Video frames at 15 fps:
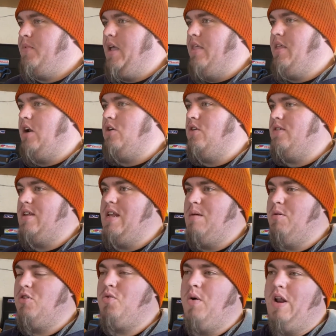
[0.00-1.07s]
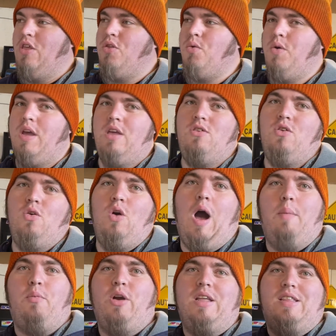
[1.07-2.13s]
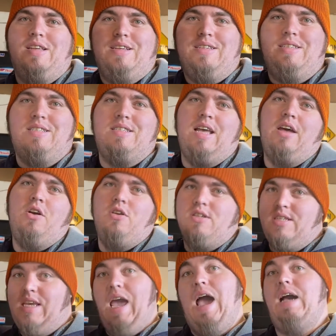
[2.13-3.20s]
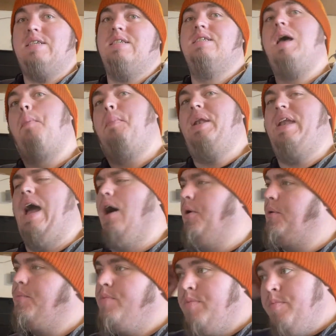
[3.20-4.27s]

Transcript: And then I'll use a NEMA 23 to operate the Z or Z axis up and down.